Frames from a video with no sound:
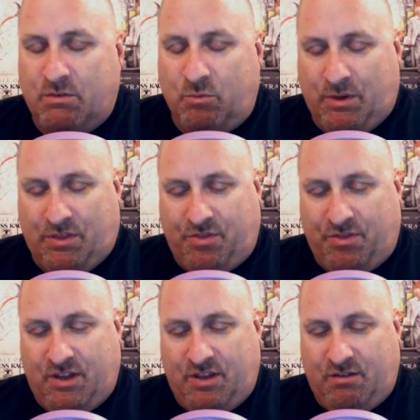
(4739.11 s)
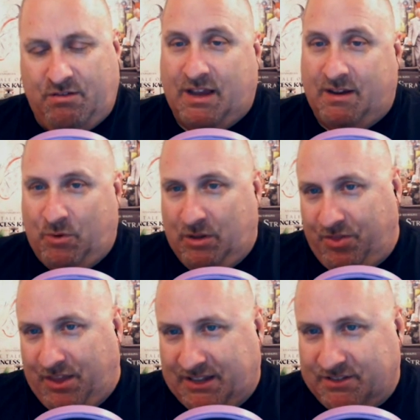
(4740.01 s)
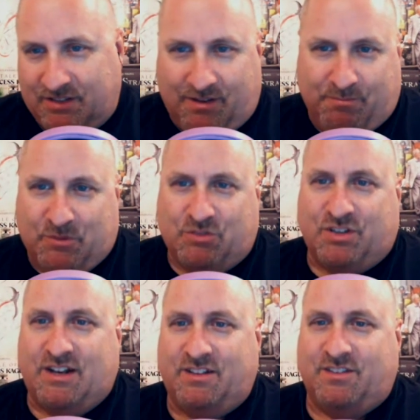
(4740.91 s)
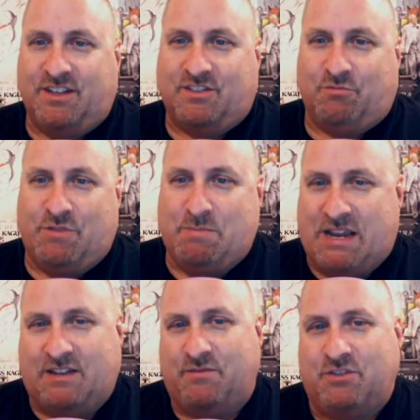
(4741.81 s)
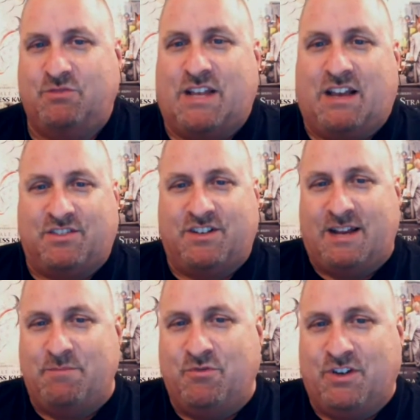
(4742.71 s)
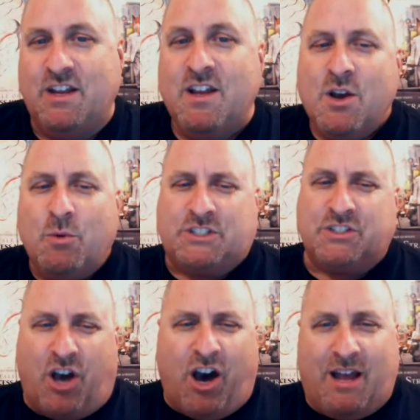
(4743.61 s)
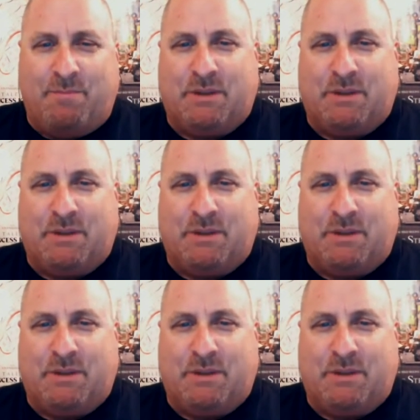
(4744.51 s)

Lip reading: with the Will, thanks. You said it's a remake of the 2009 movie, which is odd